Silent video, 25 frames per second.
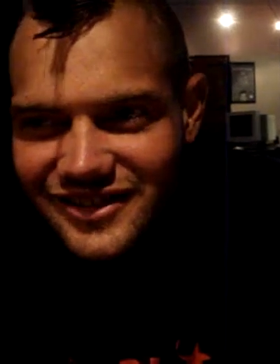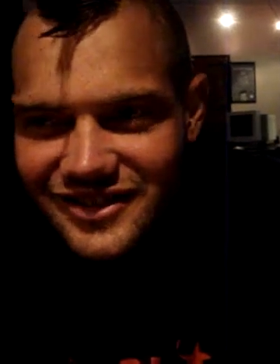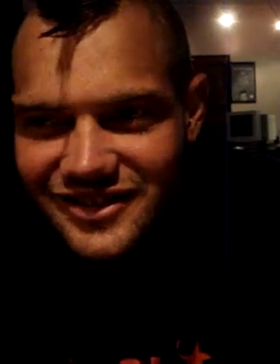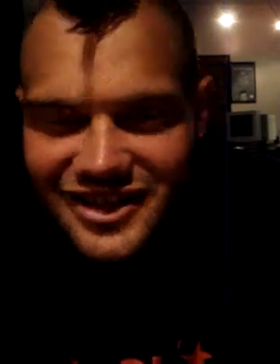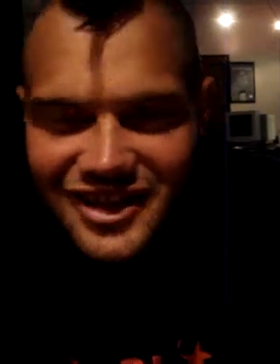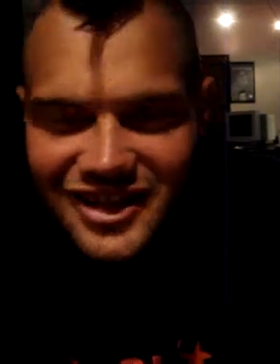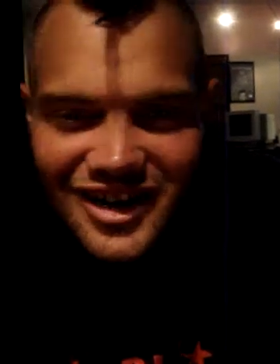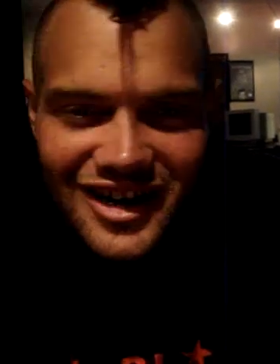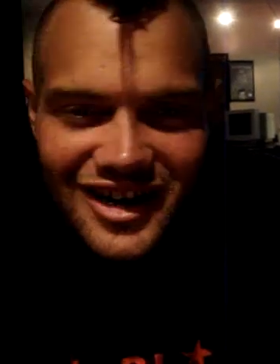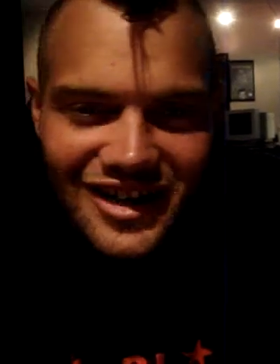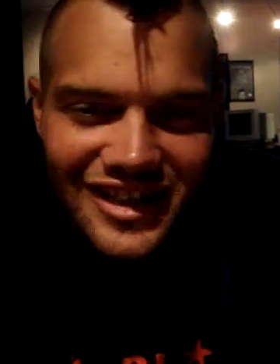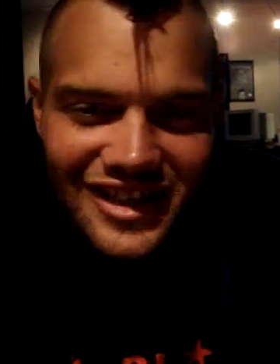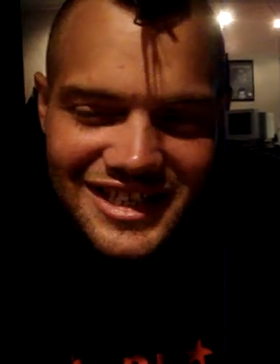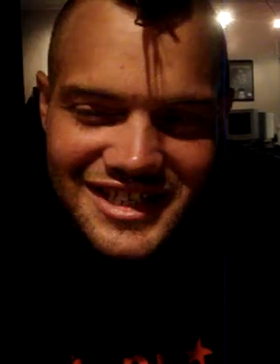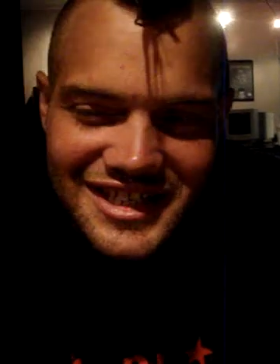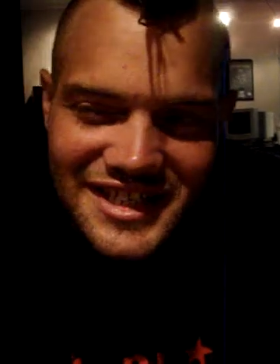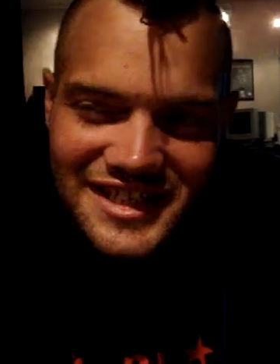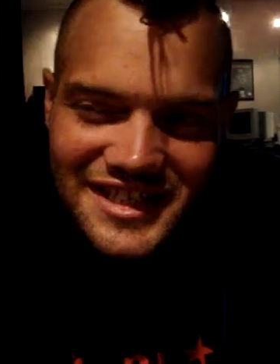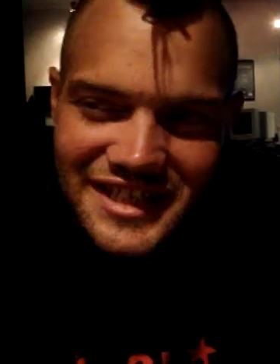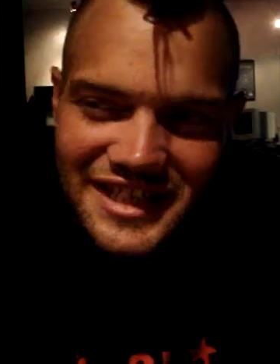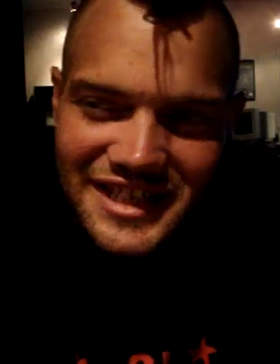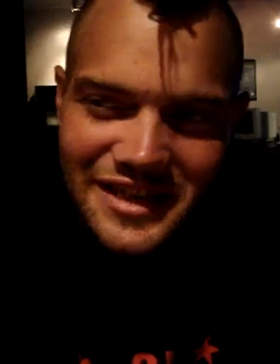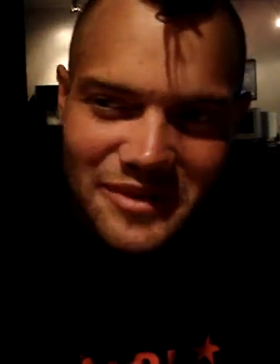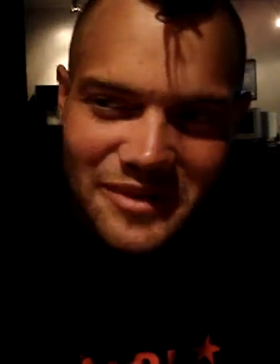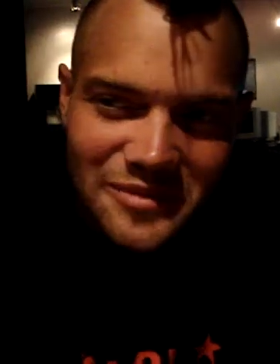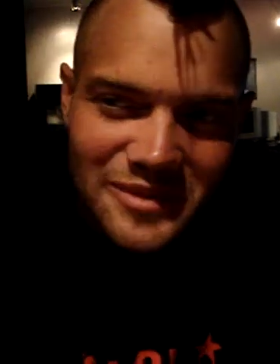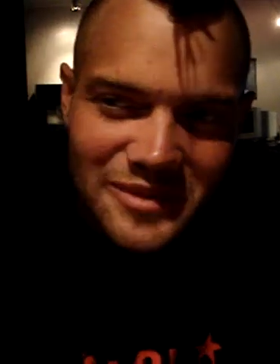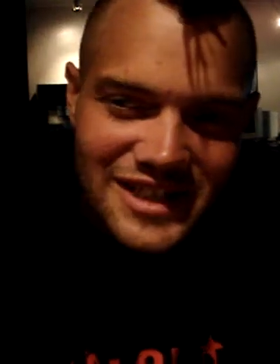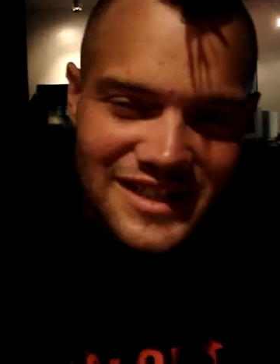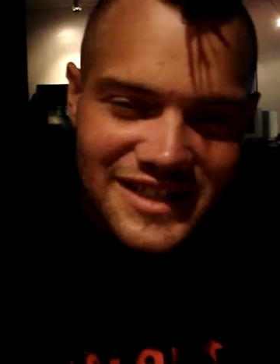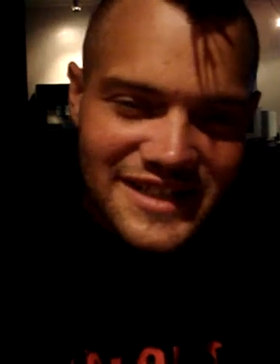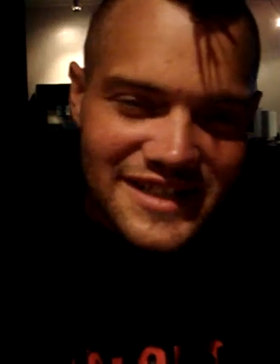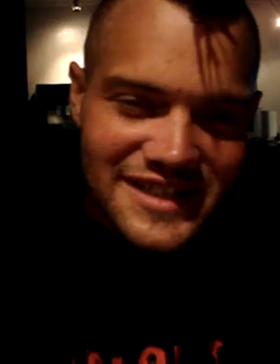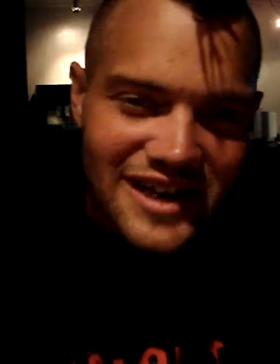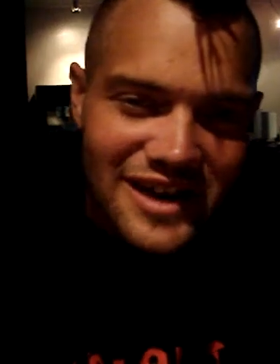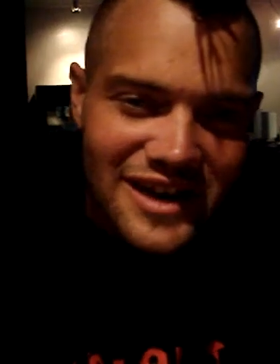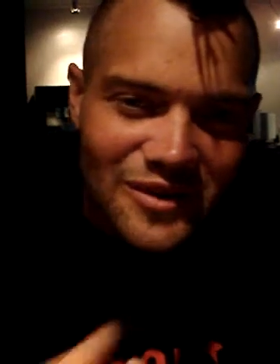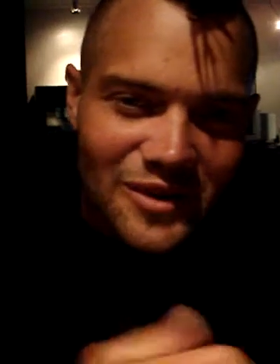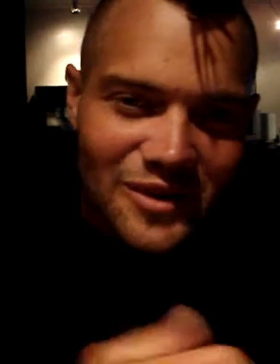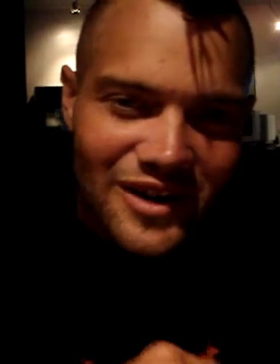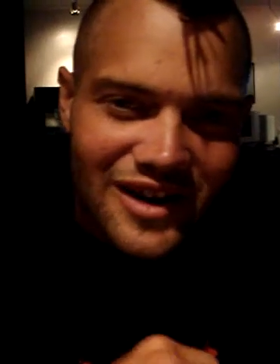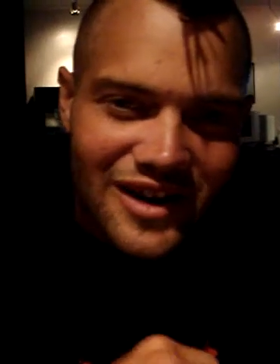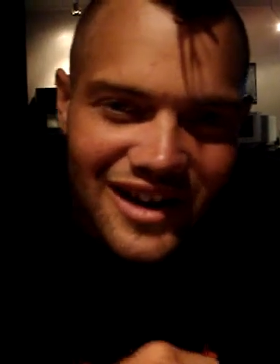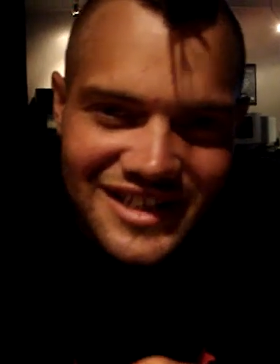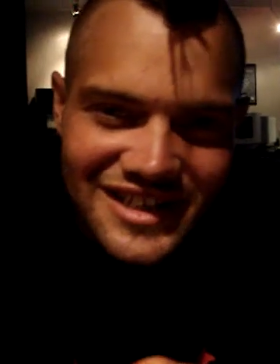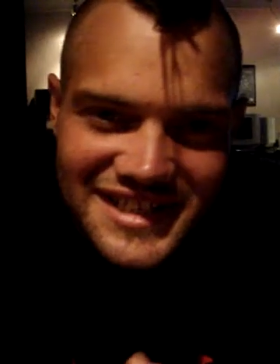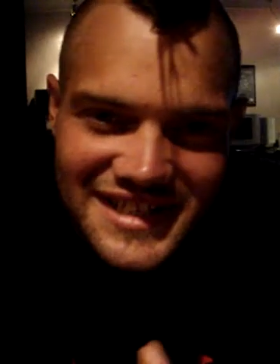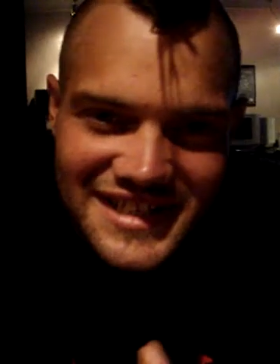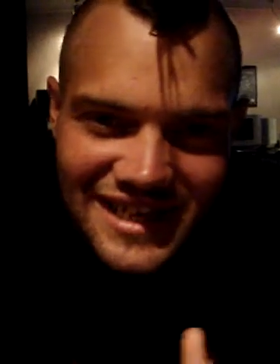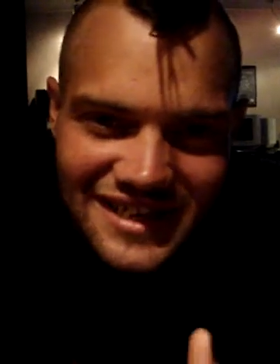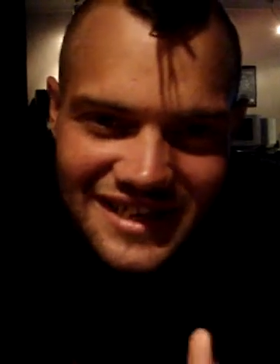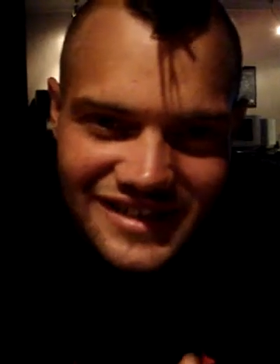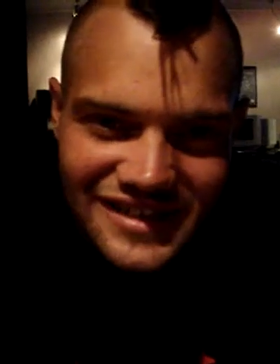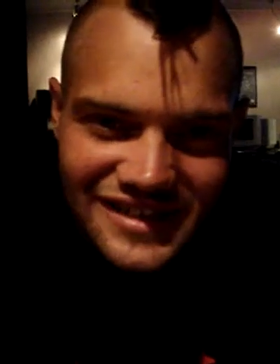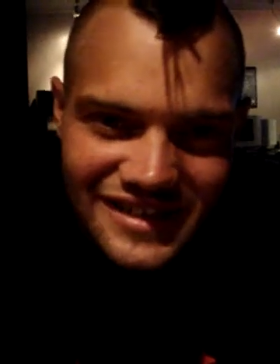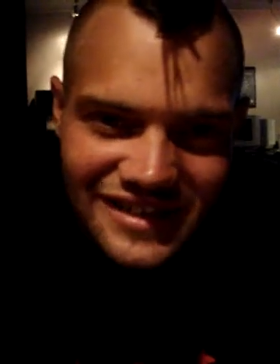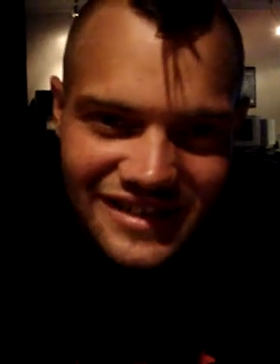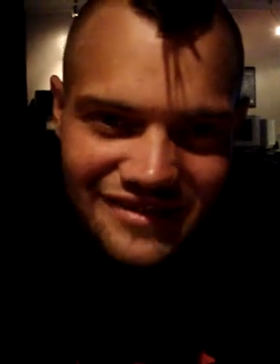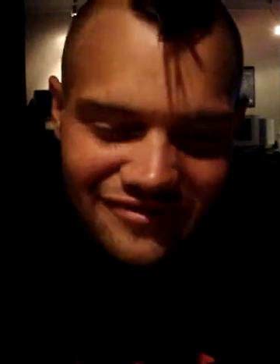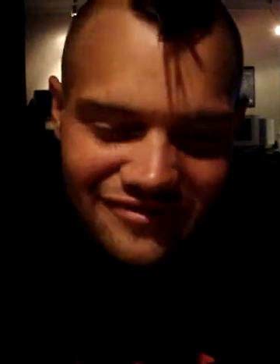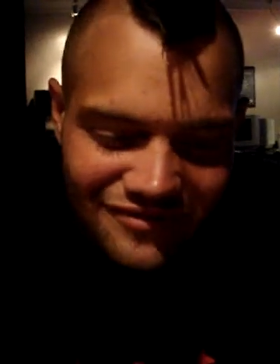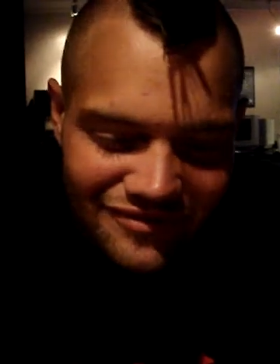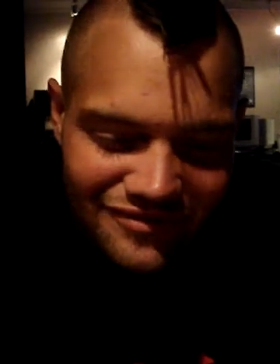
Nah, uh, that's the thing with me and Sarah. We're not sensitive.